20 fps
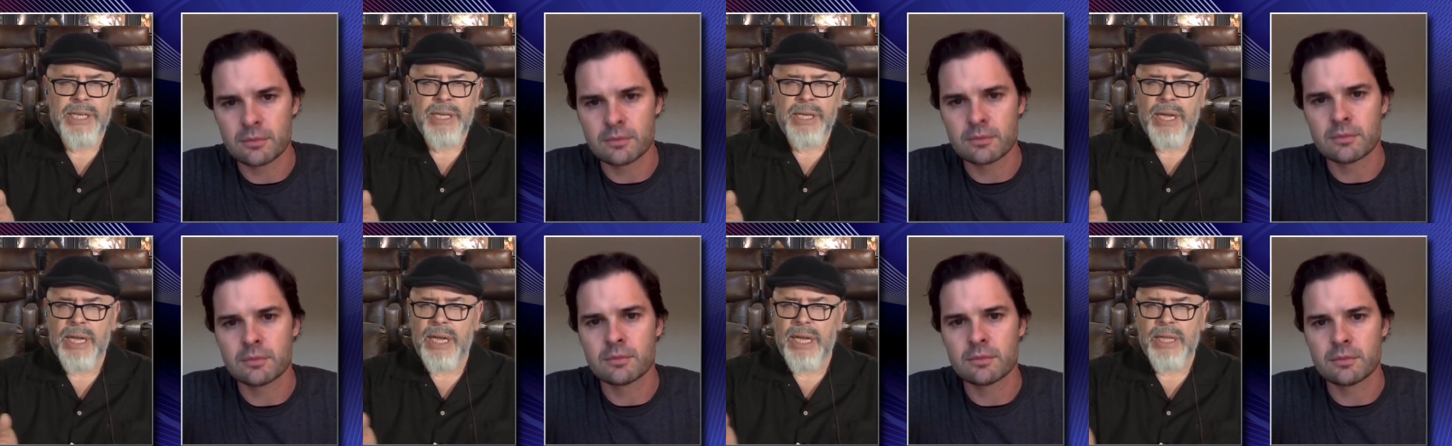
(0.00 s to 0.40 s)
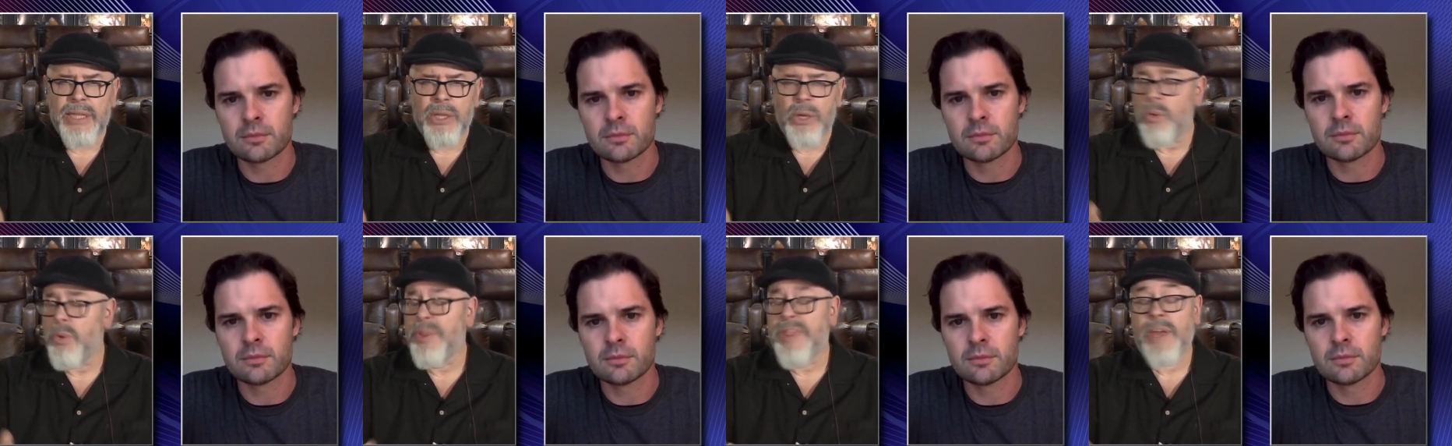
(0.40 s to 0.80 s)
Speaker 1: uh, the,
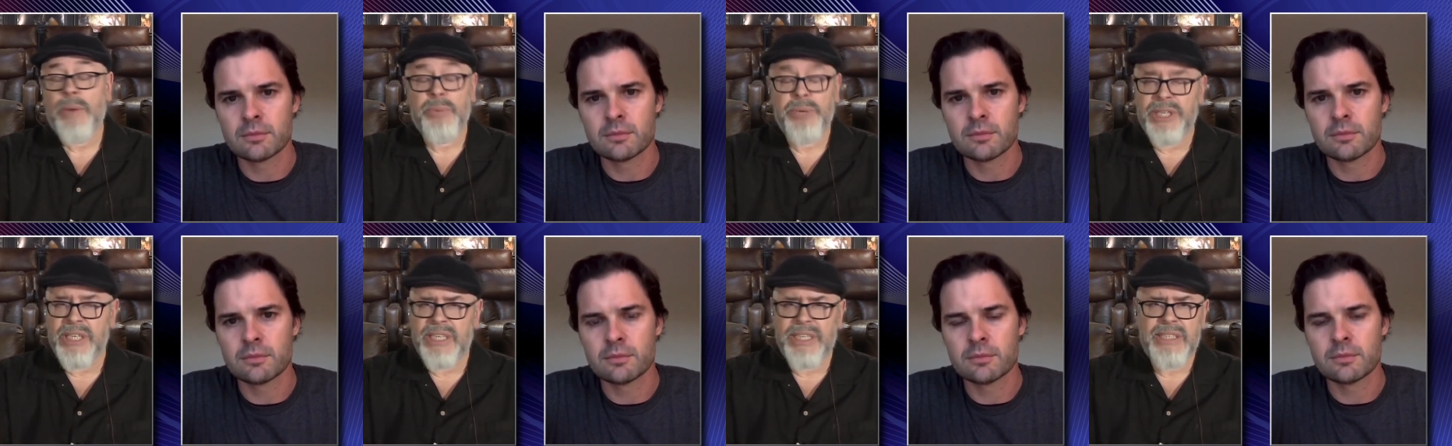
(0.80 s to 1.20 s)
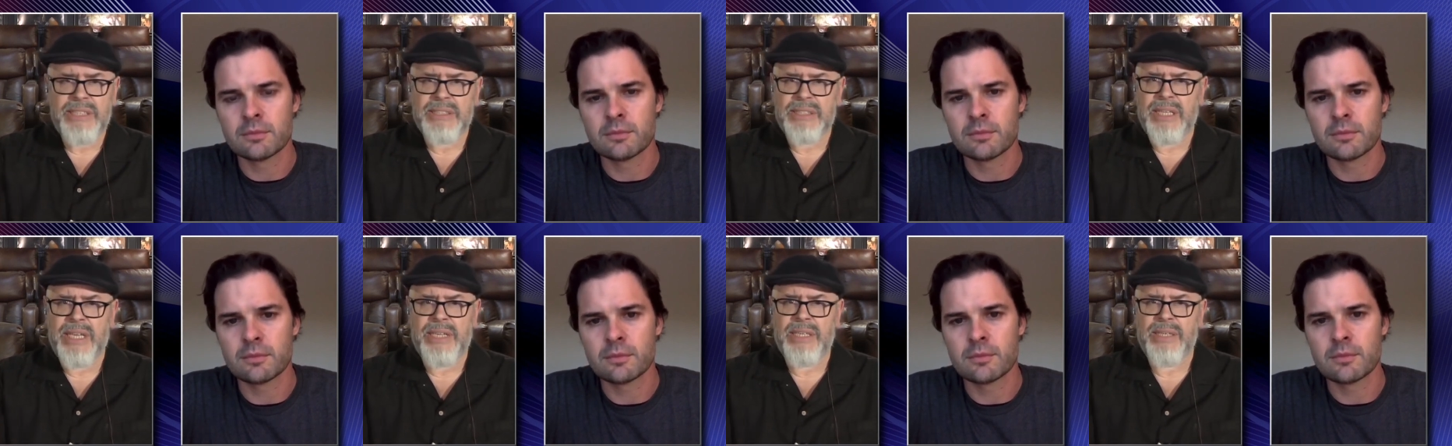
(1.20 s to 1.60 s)
or that
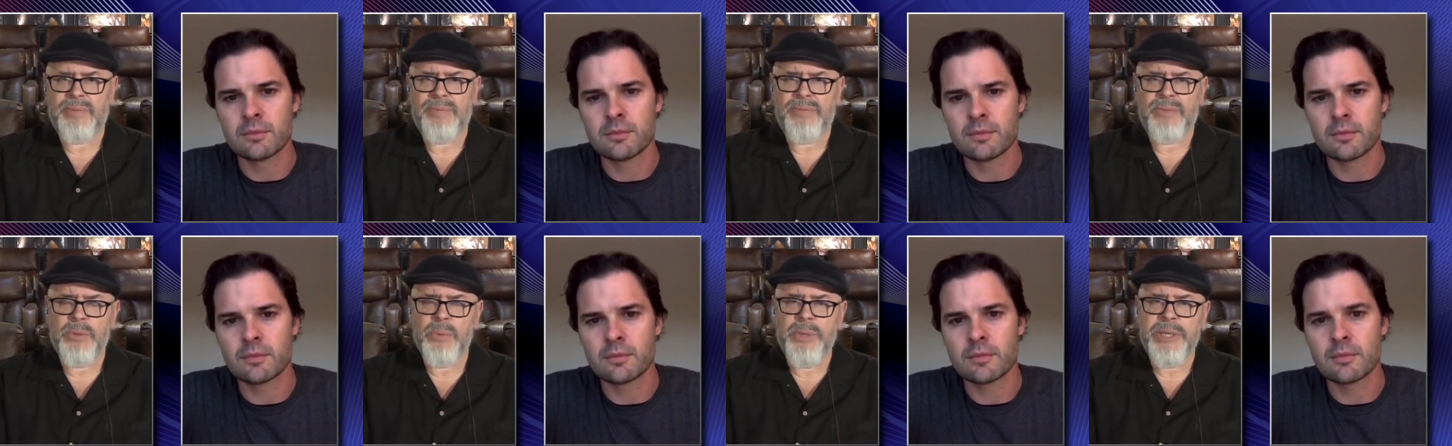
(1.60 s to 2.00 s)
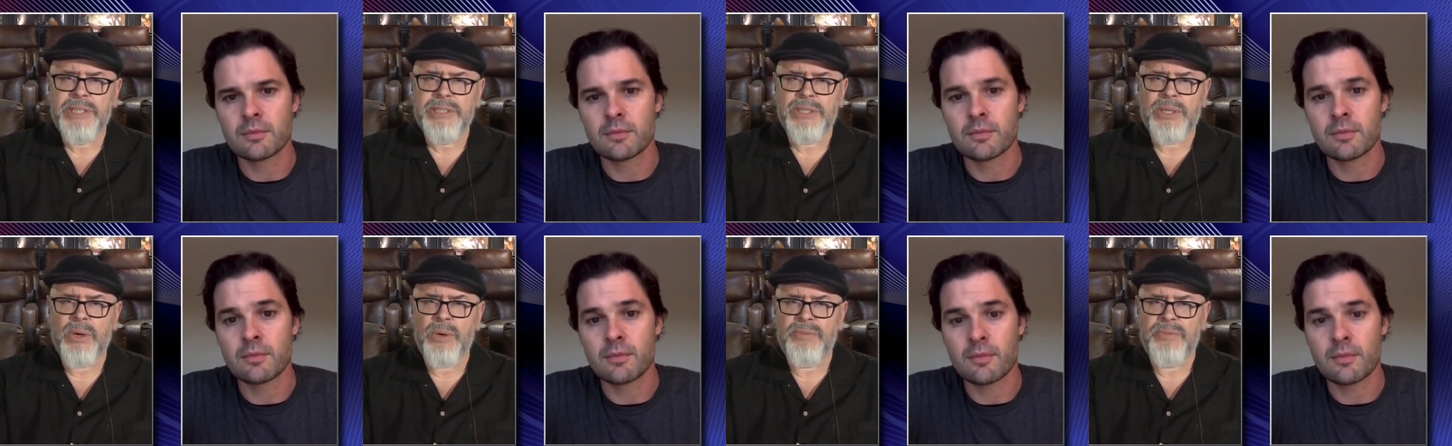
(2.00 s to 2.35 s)
released like a few weeks ago,